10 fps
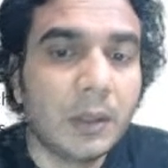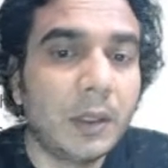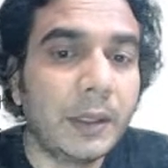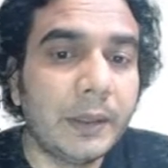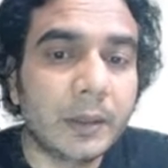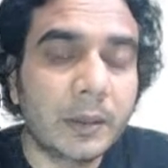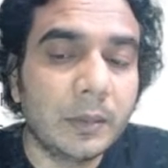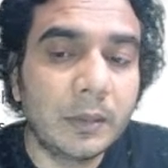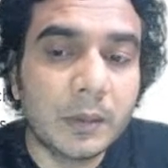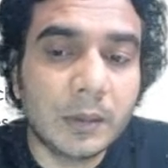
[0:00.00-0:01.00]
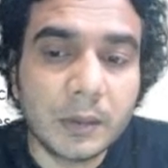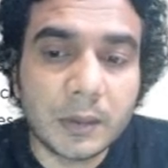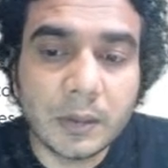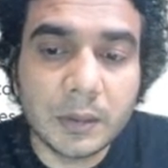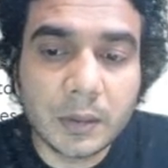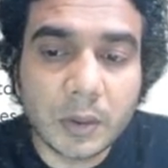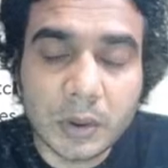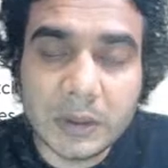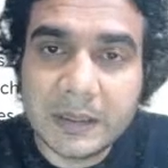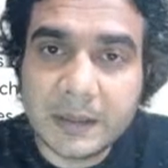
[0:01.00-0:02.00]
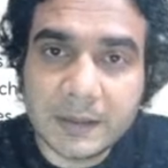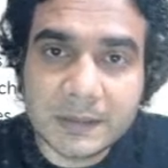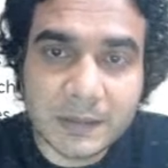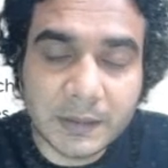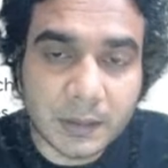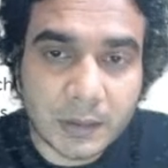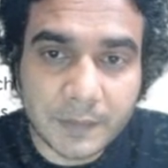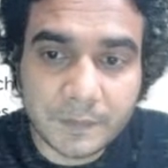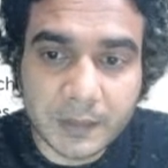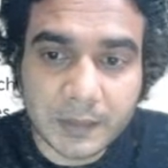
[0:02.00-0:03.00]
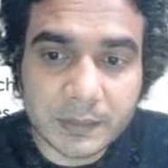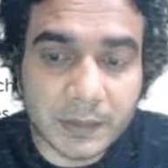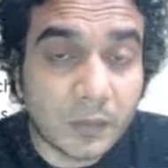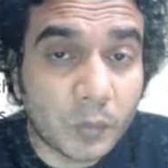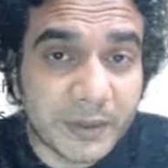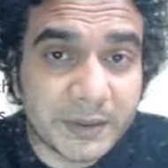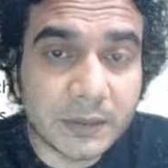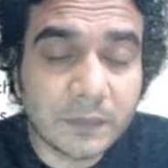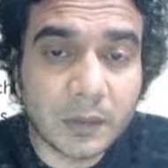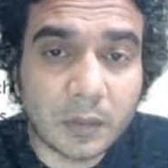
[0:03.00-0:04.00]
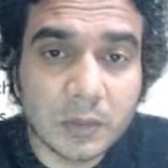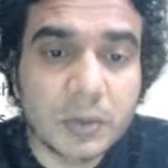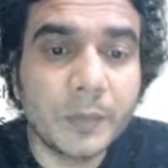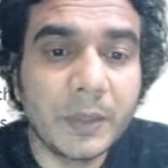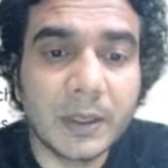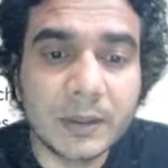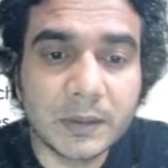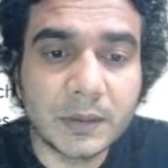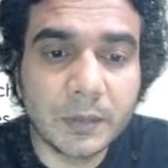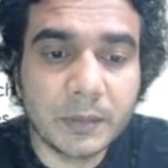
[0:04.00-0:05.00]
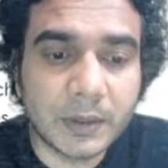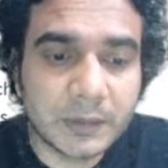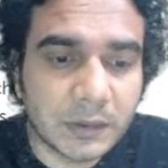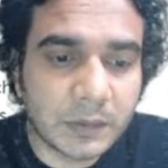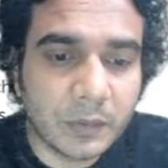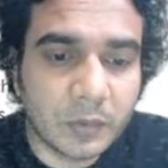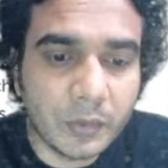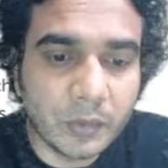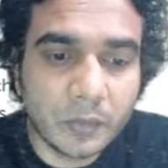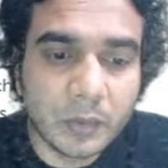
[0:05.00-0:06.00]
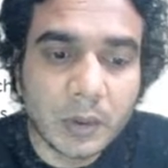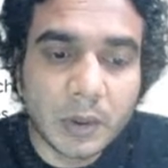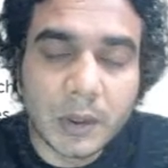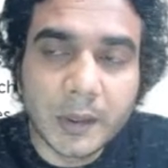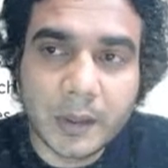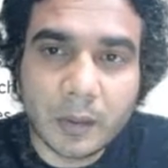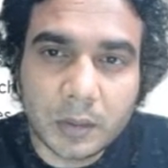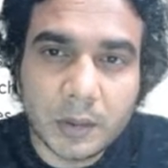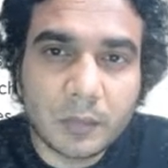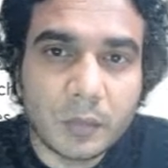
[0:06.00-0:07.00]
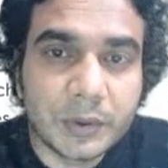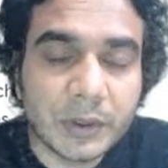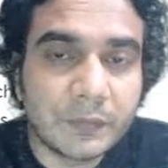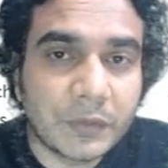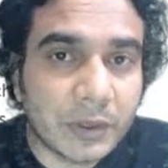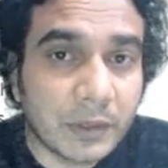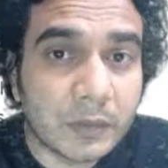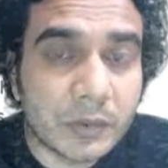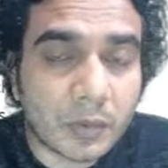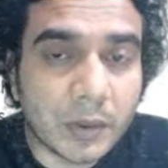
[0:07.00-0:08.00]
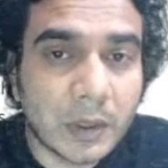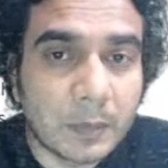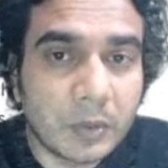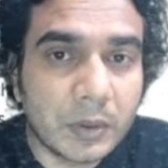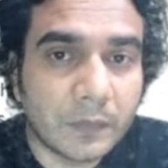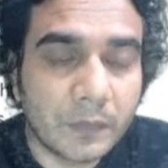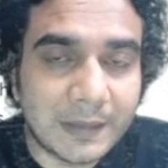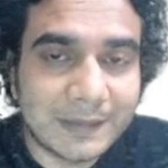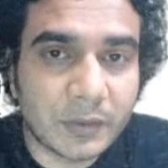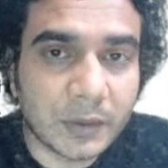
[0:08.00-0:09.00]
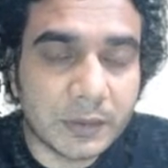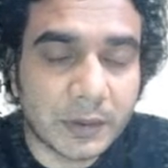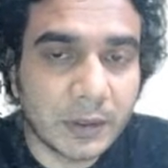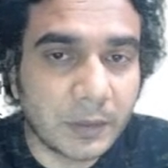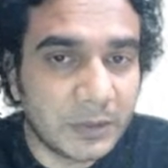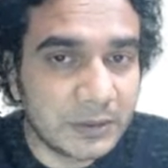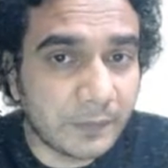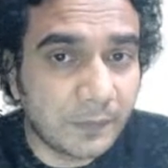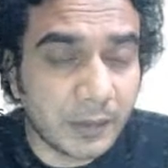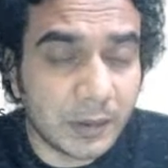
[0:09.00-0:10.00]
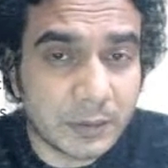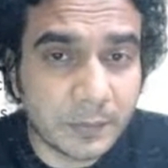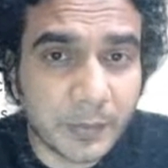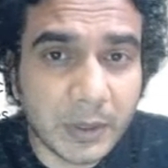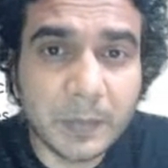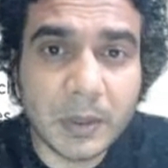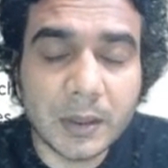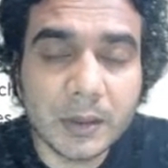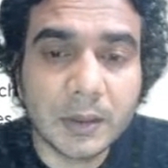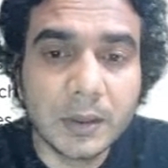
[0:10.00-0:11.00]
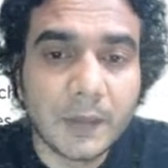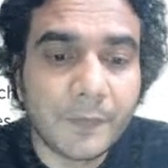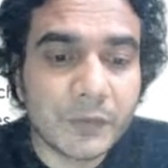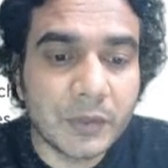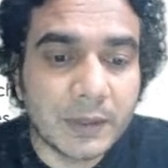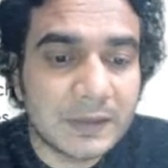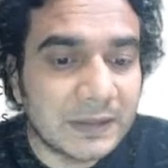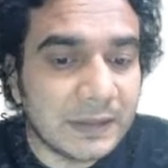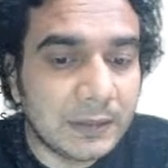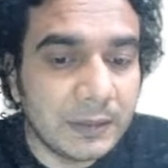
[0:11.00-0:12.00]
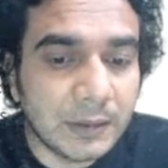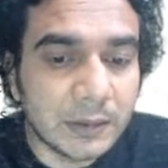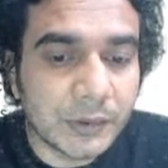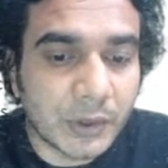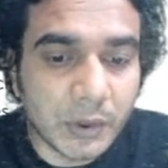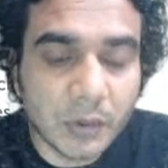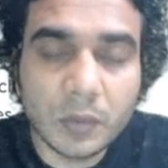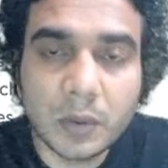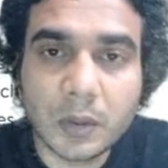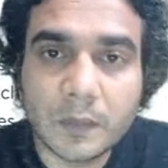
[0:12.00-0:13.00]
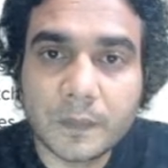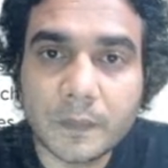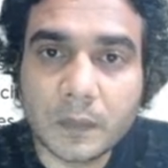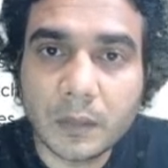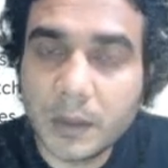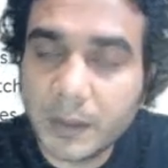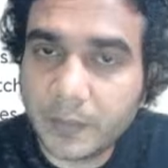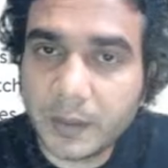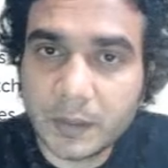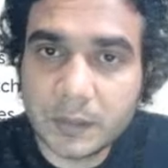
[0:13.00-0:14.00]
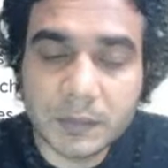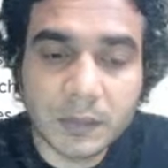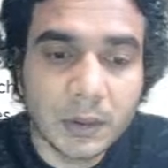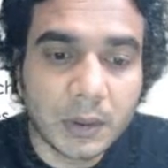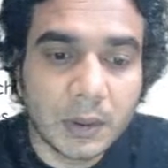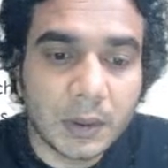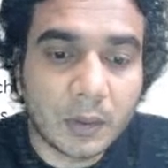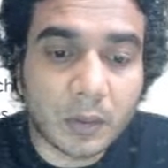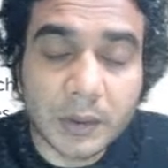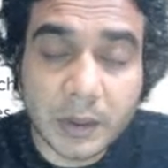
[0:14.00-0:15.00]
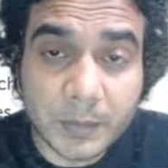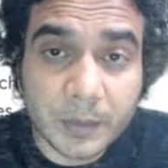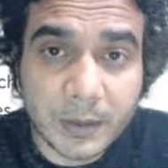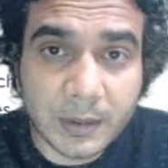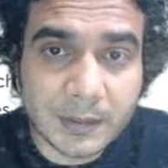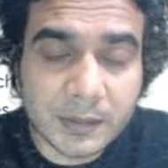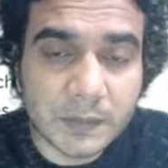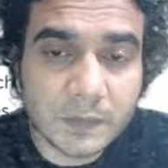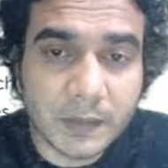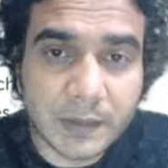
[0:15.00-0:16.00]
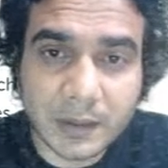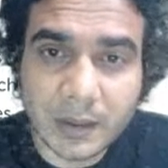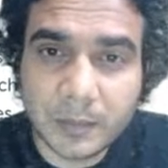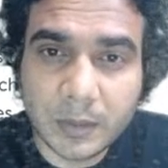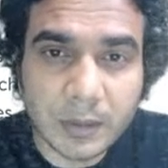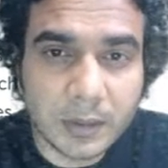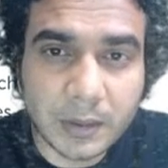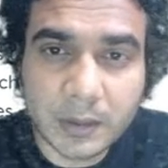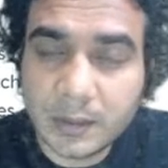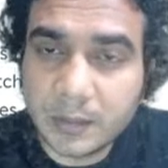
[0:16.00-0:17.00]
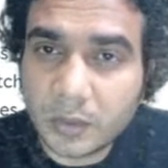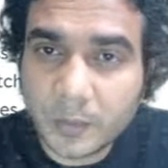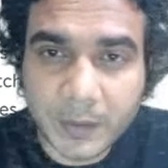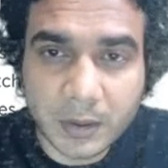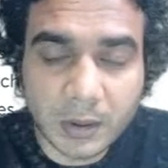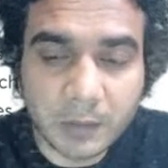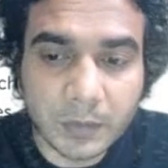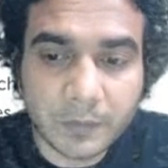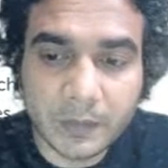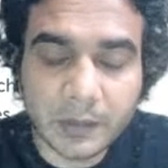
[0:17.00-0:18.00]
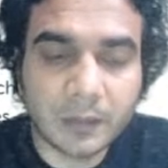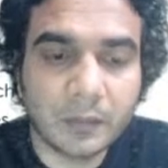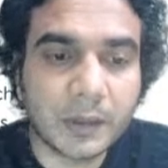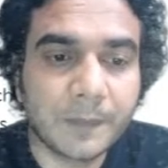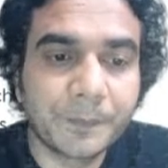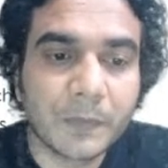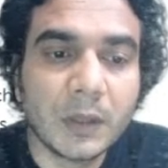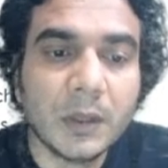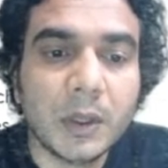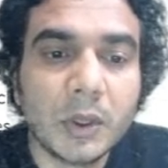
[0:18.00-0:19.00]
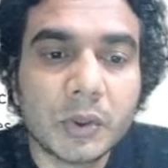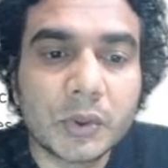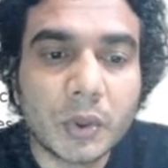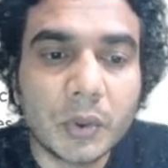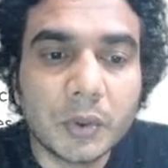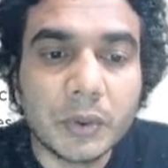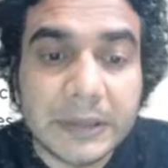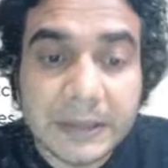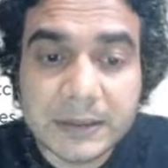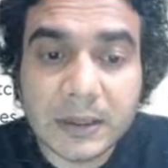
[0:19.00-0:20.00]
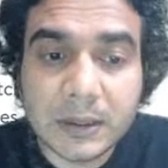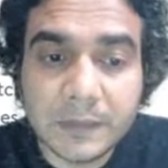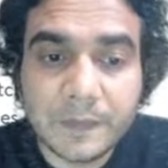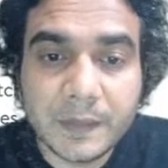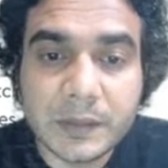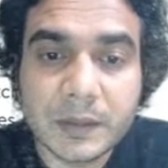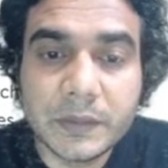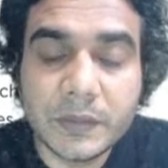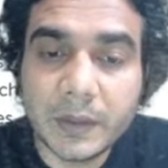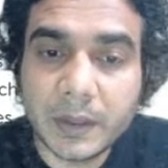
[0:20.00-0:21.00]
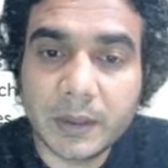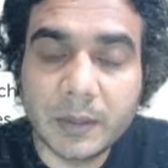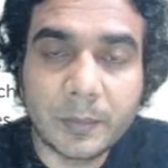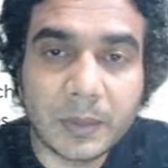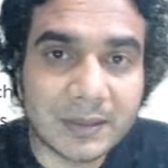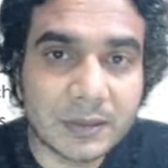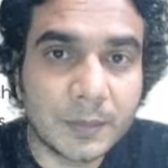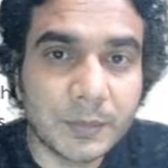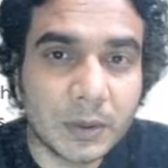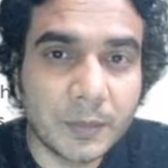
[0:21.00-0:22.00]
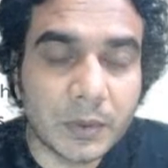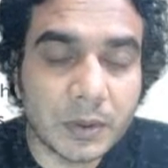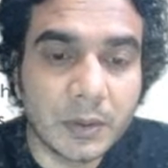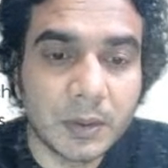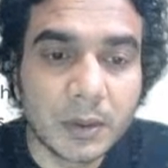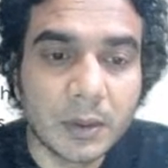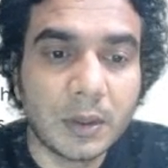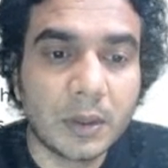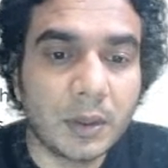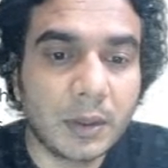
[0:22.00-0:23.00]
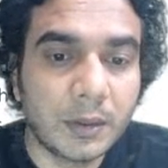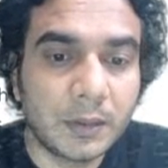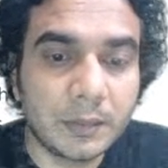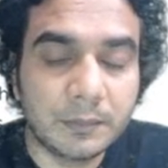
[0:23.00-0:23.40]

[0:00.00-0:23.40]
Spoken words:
and all the tests and live tests and quizzes will also be accessible to you. And all the courses which I was talking about are well structured. That means everything is pre-planned. So you can see the schedule of educators and all the upcoming lectures with time and date and topic name, everything. Okay. So these are the features you get in Plus subscription. And